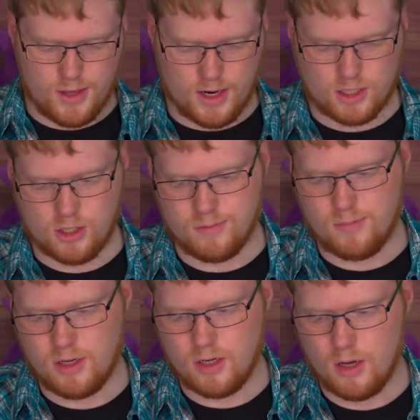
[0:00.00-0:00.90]
That should
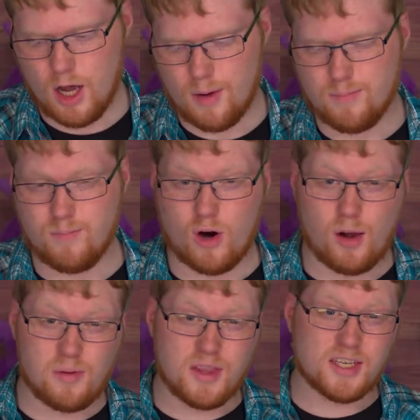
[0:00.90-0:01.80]
be up probably the